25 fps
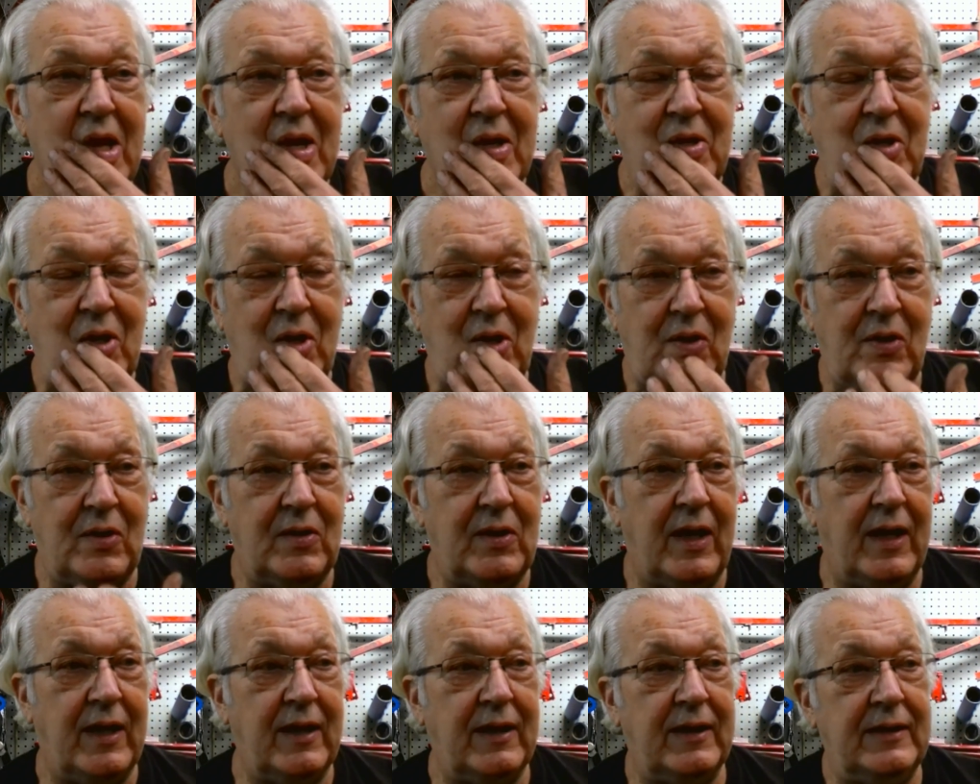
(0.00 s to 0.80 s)

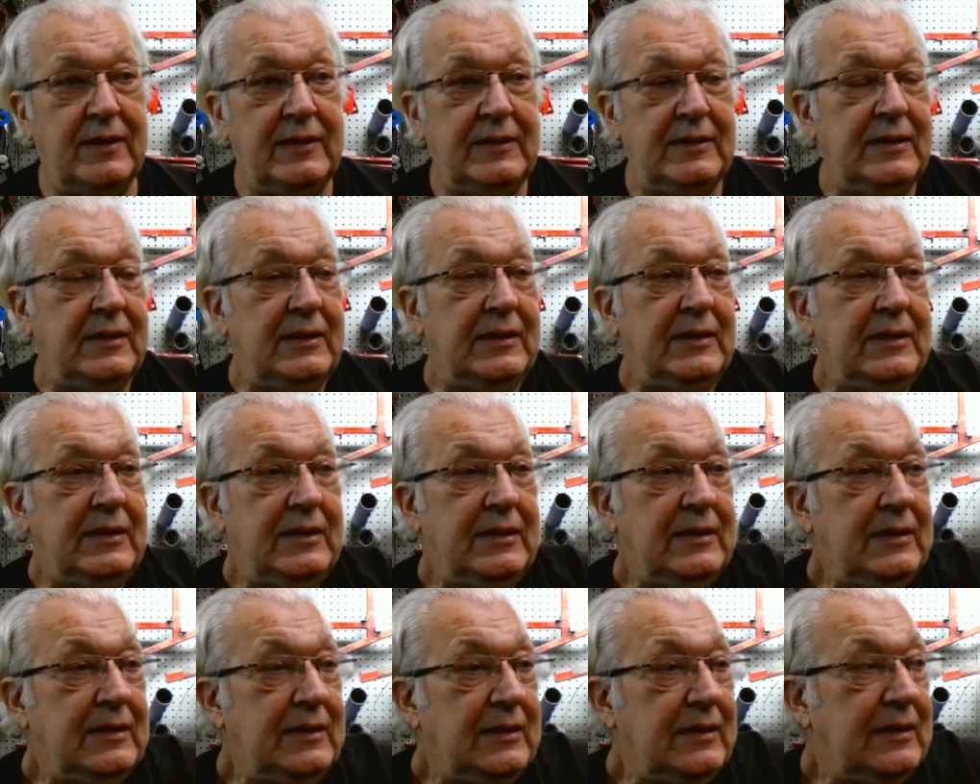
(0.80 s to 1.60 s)
So,
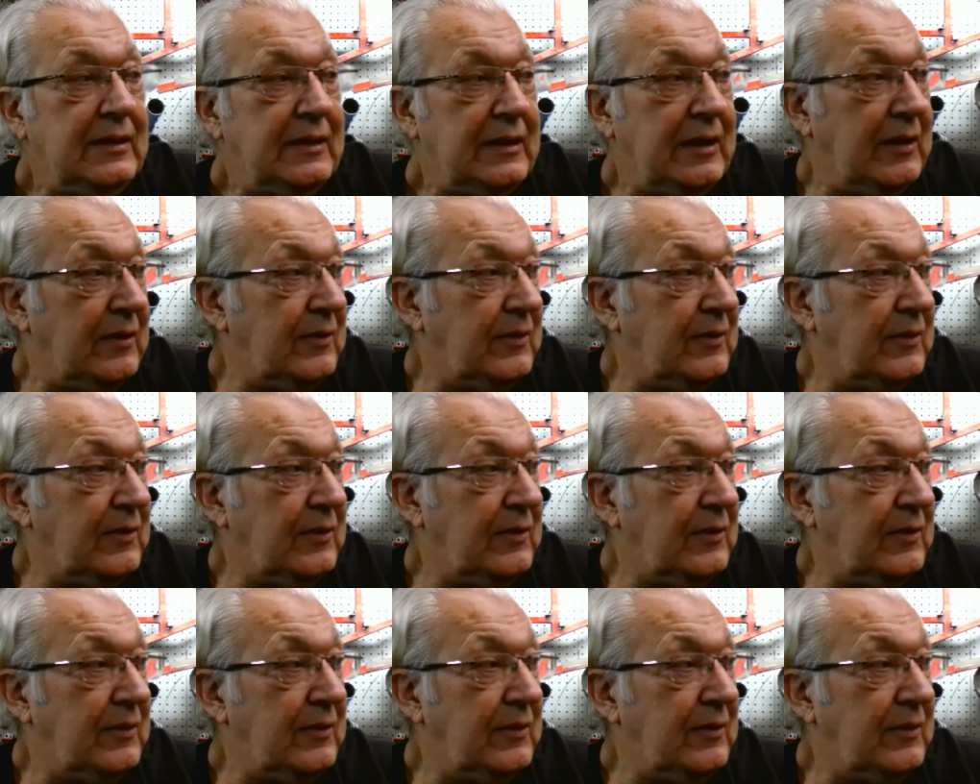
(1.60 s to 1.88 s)
you